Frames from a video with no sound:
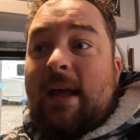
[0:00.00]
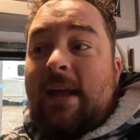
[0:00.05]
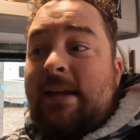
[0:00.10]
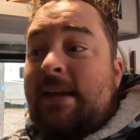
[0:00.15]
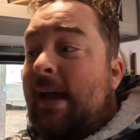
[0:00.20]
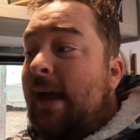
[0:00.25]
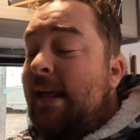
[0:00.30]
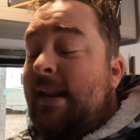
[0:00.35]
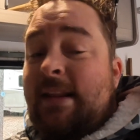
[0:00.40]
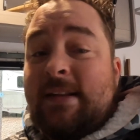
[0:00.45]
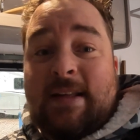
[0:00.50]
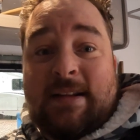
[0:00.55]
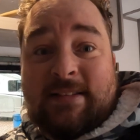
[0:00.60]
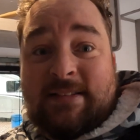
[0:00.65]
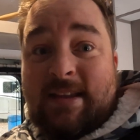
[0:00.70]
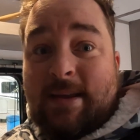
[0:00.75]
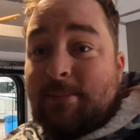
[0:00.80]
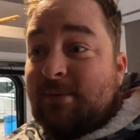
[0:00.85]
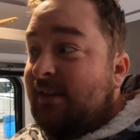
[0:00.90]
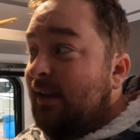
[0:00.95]
then like
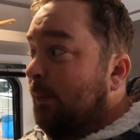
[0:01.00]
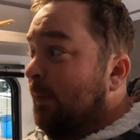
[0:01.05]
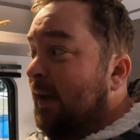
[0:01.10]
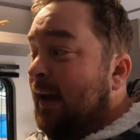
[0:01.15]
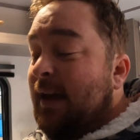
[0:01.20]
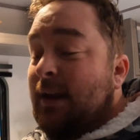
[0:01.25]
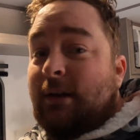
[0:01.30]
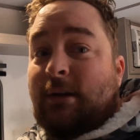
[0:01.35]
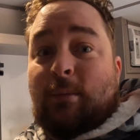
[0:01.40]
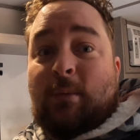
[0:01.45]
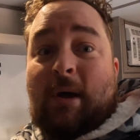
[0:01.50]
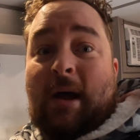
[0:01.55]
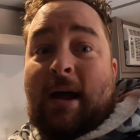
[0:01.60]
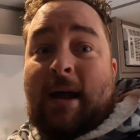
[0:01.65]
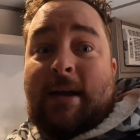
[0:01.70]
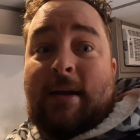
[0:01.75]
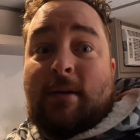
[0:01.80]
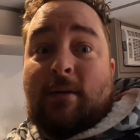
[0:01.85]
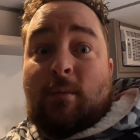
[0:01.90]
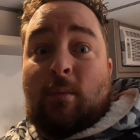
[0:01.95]
Sam said, we
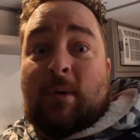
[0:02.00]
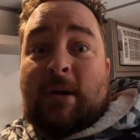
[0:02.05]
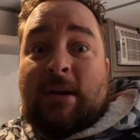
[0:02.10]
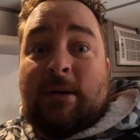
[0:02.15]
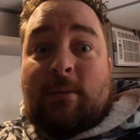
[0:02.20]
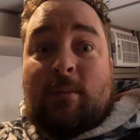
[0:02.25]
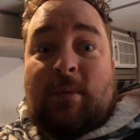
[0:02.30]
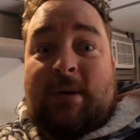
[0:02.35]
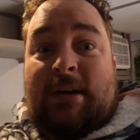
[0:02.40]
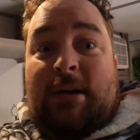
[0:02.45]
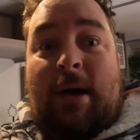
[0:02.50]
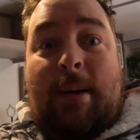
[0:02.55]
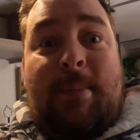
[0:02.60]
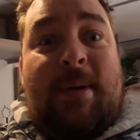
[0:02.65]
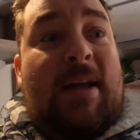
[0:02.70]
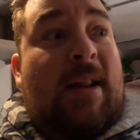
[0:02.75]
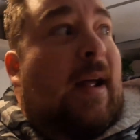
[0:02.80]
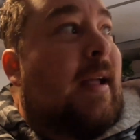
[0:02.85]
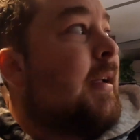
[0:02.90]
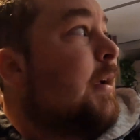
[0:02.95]
come
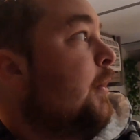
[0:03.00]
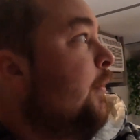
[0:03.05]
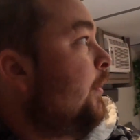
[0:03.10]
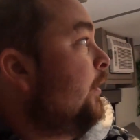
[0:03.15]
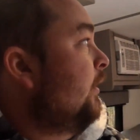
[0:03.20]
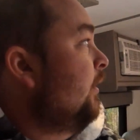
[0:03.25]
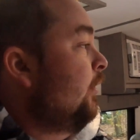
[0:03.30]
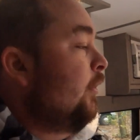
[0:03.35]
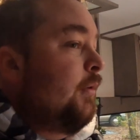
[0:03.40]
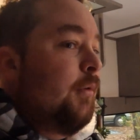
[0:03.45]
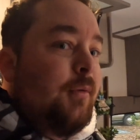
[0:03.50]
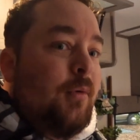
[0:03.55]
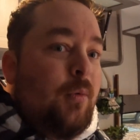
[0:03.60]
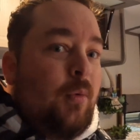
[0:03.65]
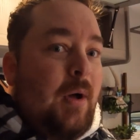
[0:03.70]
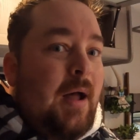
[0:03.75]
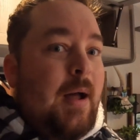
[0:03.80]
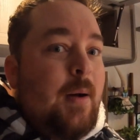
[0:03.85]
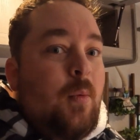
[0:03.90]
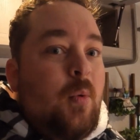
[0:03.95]
in, I hear the
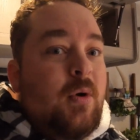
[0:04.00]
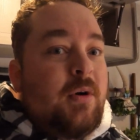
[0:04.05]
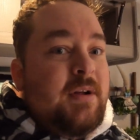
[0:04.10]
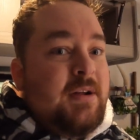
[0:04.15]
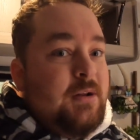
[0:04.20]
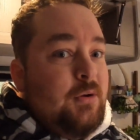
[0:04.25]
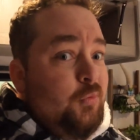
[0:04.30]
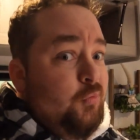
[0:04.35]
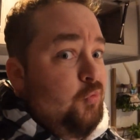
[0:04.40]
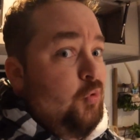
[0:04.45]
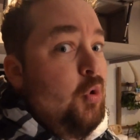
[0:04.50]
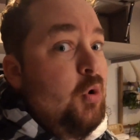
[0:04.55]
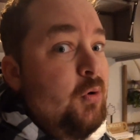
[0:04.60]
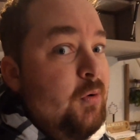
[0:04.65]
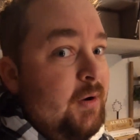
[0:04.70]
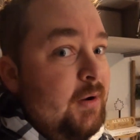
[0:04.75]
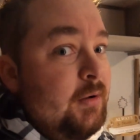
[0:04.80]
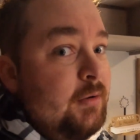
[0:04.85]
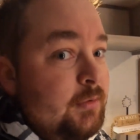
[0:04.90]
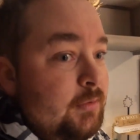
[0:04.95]
hot water heater
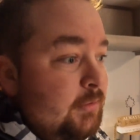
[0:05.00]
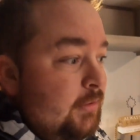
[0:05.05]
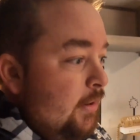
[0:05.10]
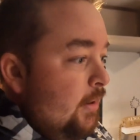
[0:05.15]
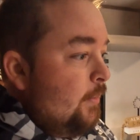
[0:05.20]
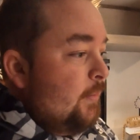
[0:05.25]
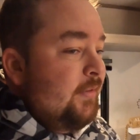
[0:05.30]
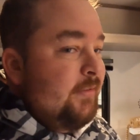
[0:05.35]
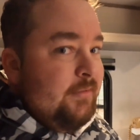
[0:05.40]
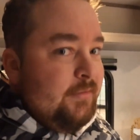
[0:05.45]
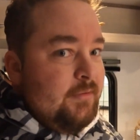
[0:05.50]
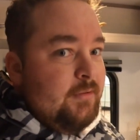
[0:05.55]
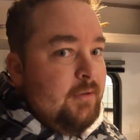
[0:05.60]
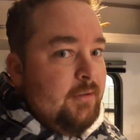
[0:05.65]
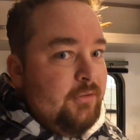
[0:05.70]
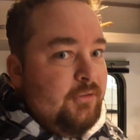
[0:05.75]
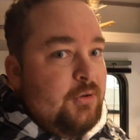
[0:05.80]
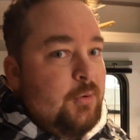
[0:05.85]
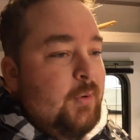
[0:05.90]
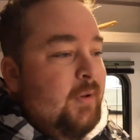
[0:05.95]
roaring.
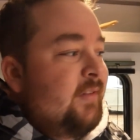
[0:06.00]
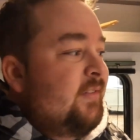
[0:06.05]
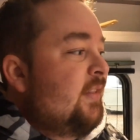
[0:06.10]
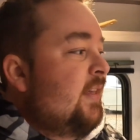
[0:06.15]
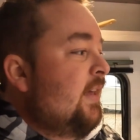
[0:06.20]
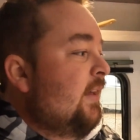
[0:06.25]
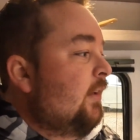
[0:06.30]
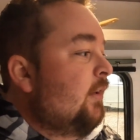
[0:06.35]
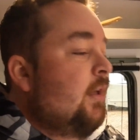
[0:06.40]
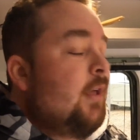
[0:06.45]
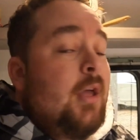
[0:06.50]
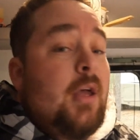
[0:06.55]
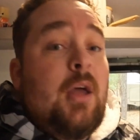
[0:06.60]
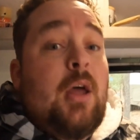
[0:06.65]
It's doing its thing.